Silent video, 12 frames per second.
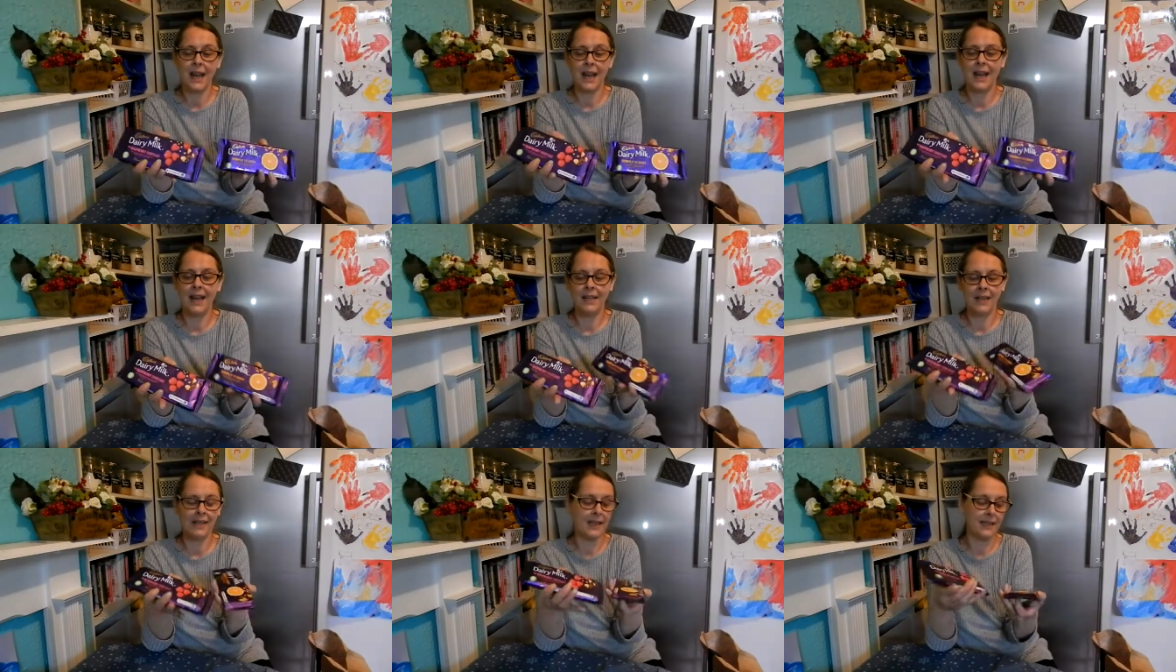
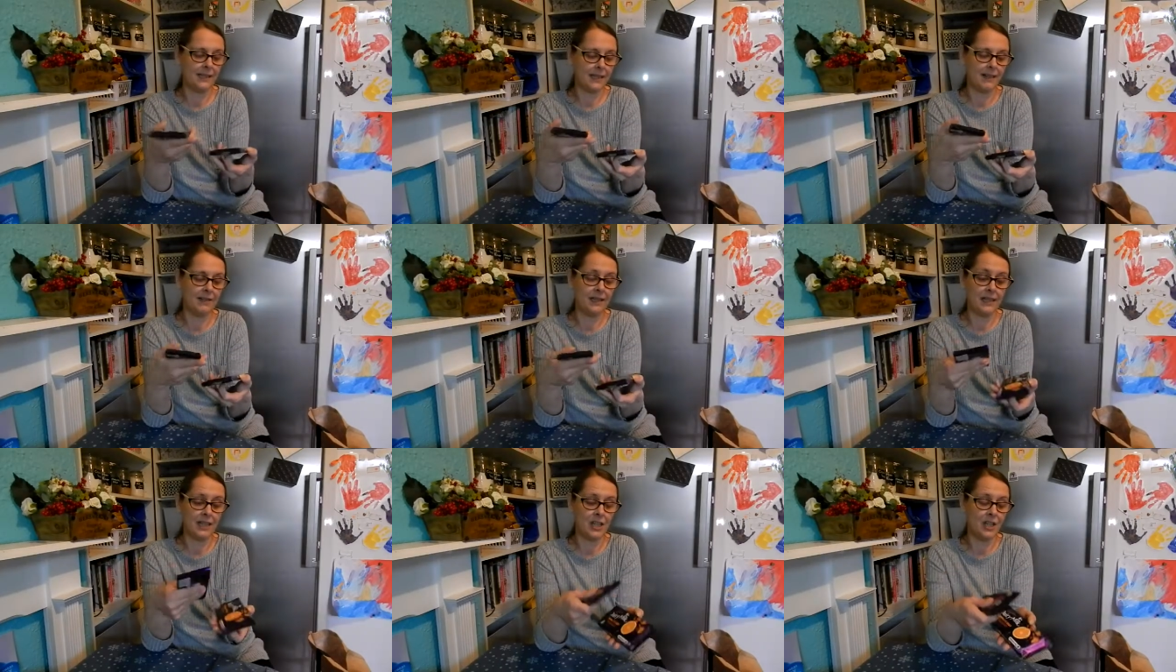and they sound
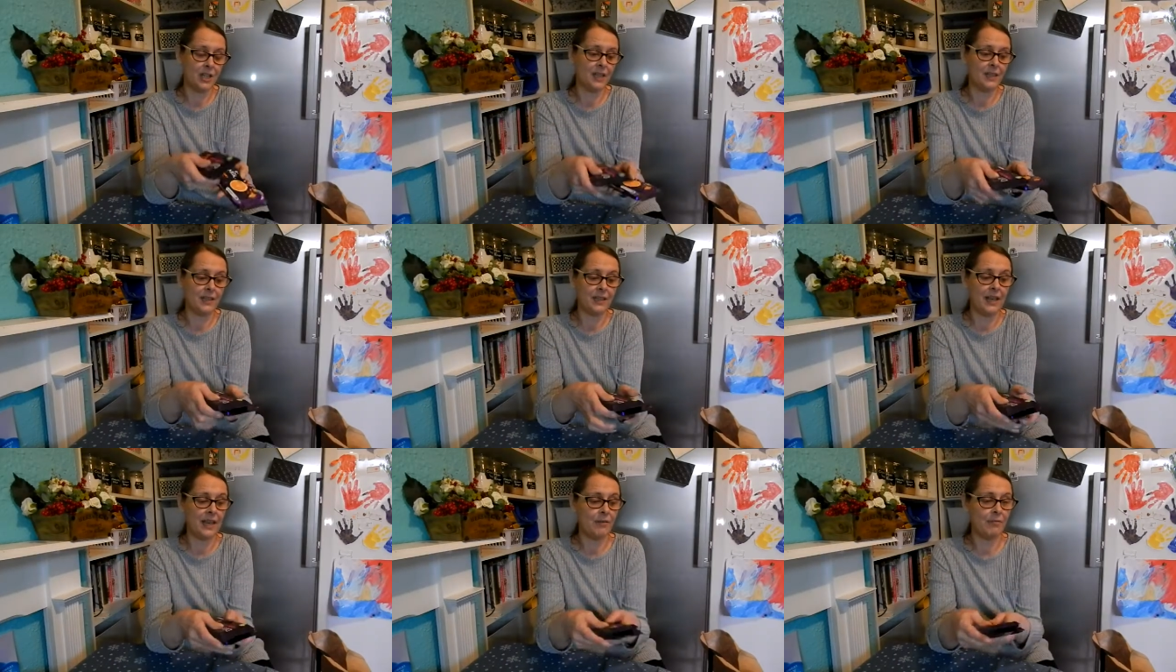delicious.
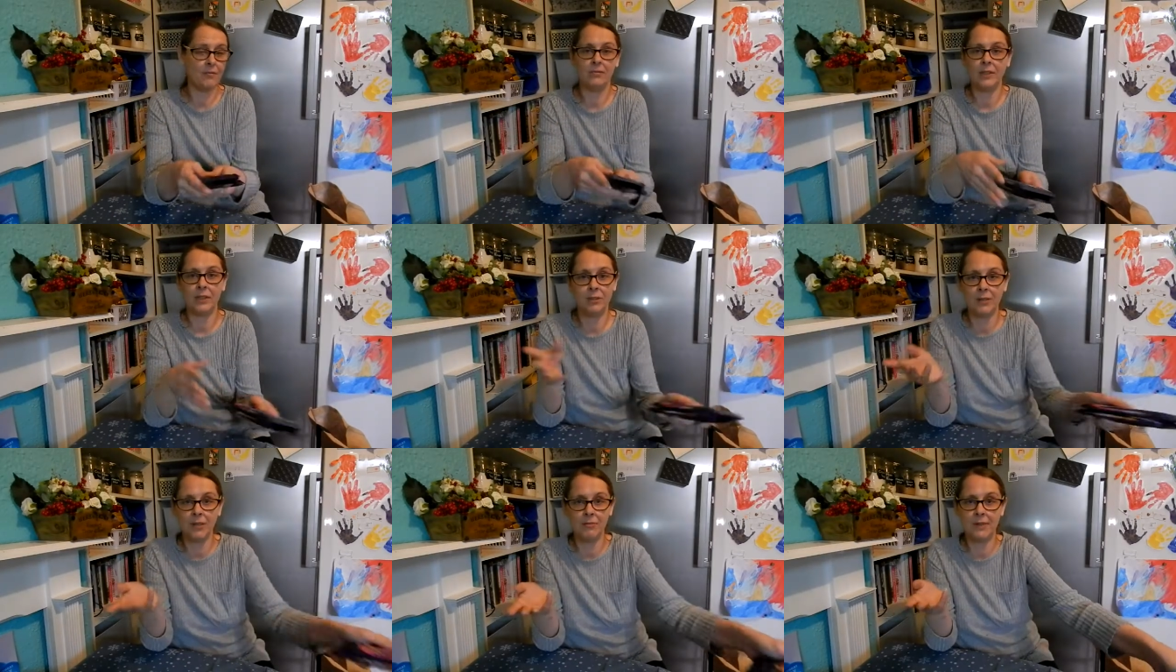You
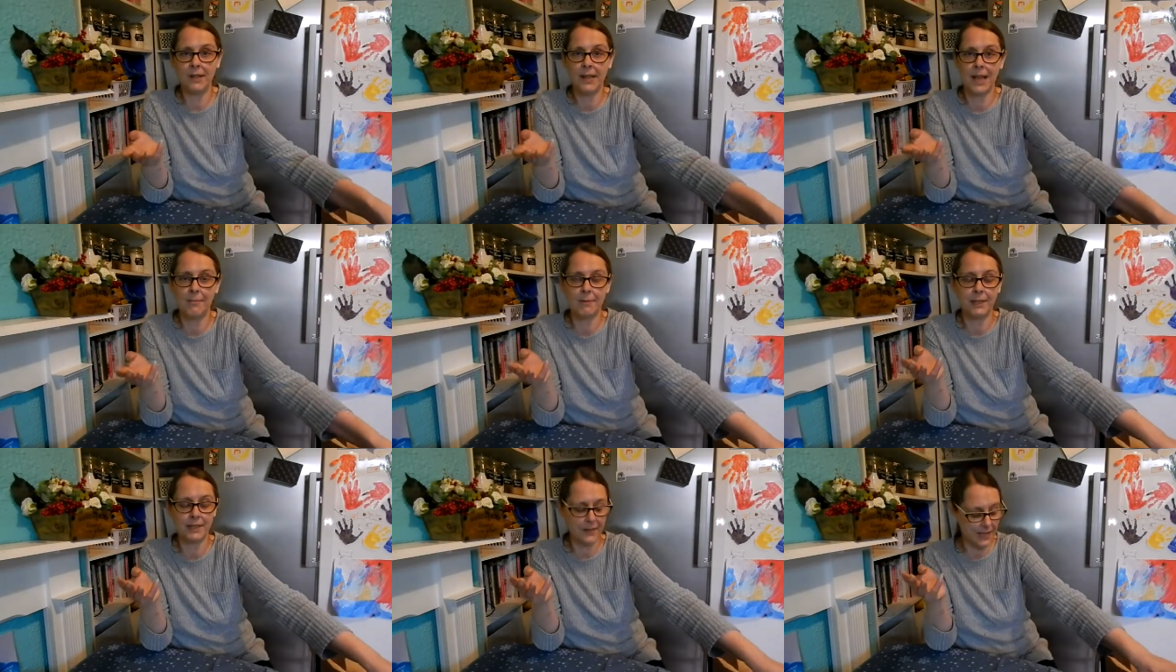know we're
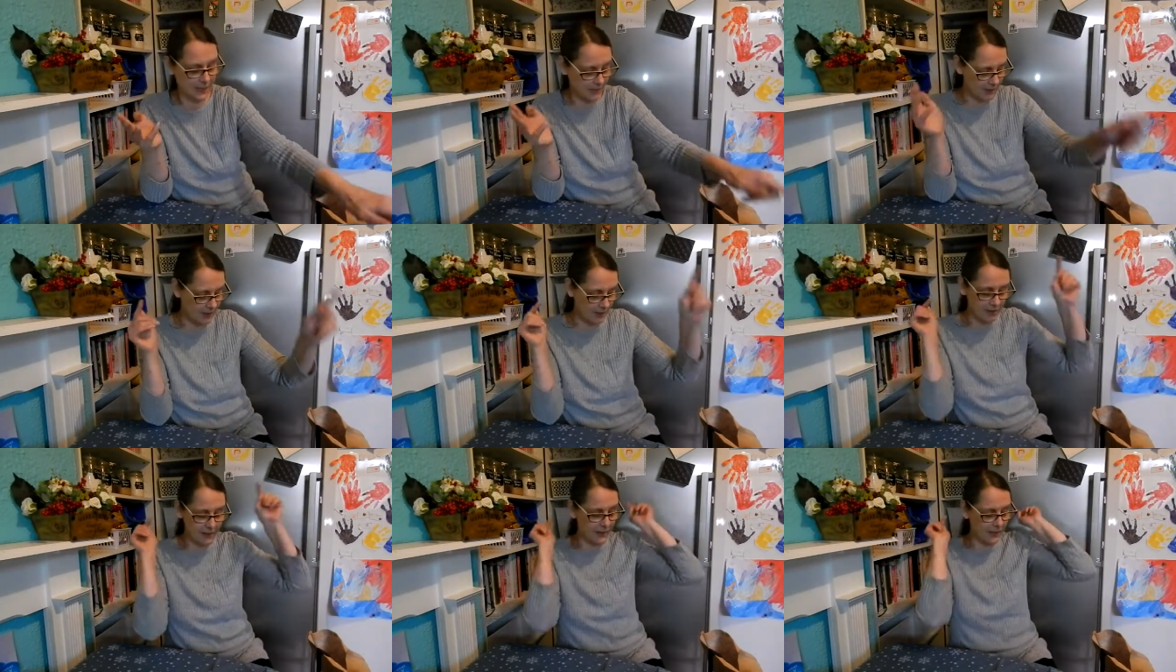Cadbury fans
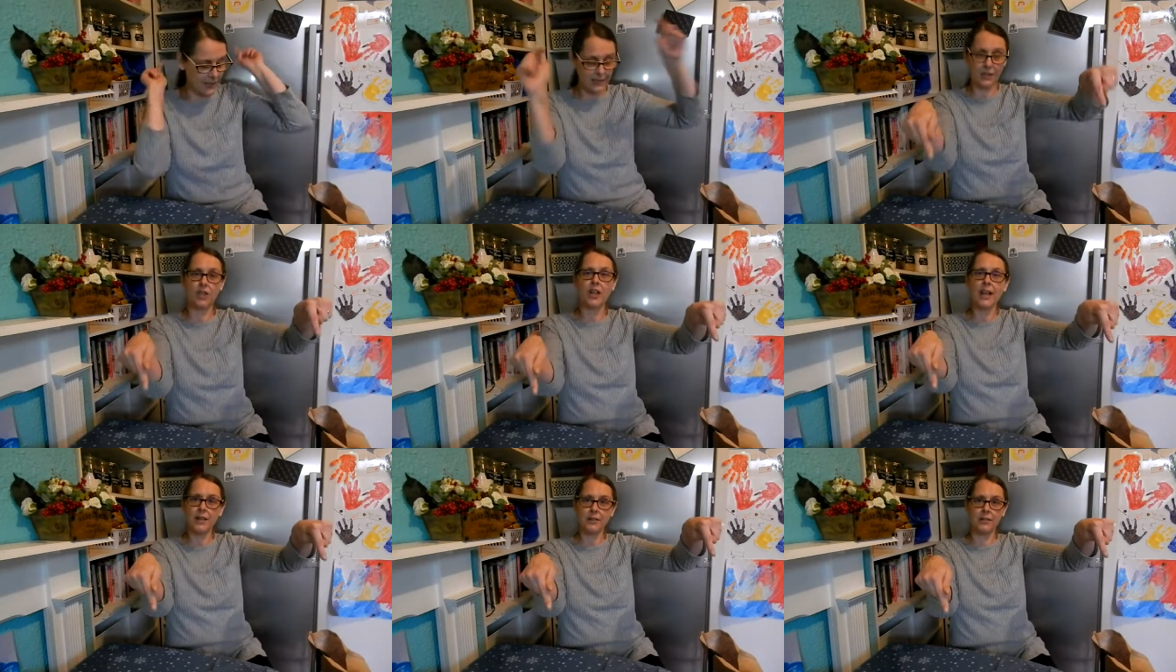on this
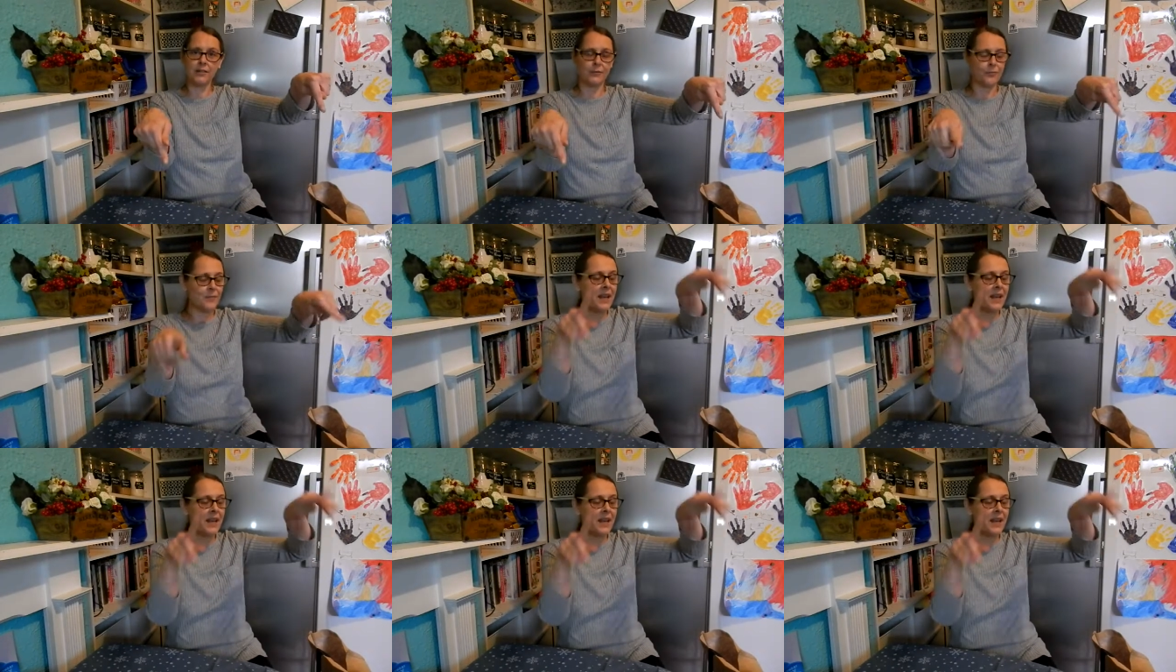channel.